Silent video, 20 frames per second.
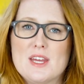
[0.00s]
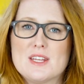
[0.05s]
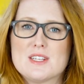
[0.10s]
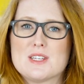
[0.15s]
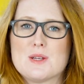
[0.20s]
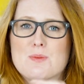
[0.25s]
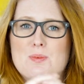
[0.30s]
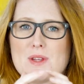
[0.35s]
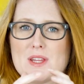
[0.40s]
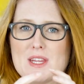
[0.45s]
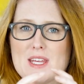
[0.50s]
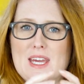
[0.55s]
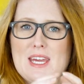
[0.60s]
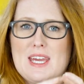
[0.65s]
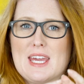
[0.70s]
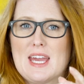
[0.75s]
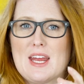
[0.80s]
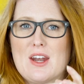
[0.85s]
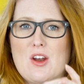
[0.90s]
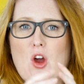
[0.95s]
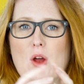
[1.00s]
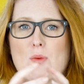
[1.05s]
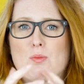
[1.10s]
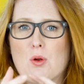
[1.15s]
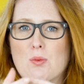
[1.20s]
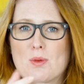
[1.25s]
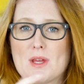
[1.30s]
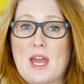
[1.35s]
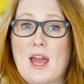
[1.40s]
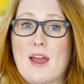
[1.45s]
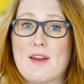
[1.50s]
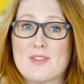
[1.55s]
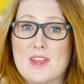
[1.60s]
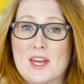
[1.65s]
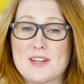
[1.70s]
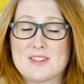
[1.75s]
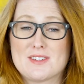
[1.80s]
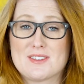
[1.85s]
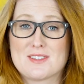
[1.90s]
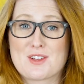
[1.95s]
typically, again, I'd probably have
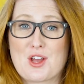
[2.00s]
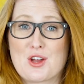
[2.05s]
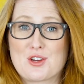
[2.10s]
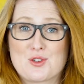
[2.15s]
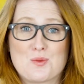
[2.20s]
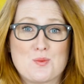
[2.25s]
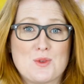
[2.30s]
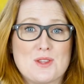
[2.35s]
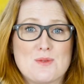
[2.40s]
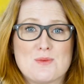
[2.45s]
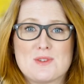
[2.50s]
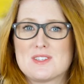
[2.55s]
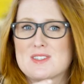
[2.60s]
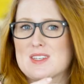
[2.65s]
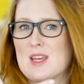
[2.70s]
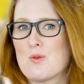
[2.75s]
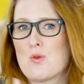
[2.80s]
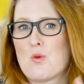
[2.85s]
that discussion with them to say,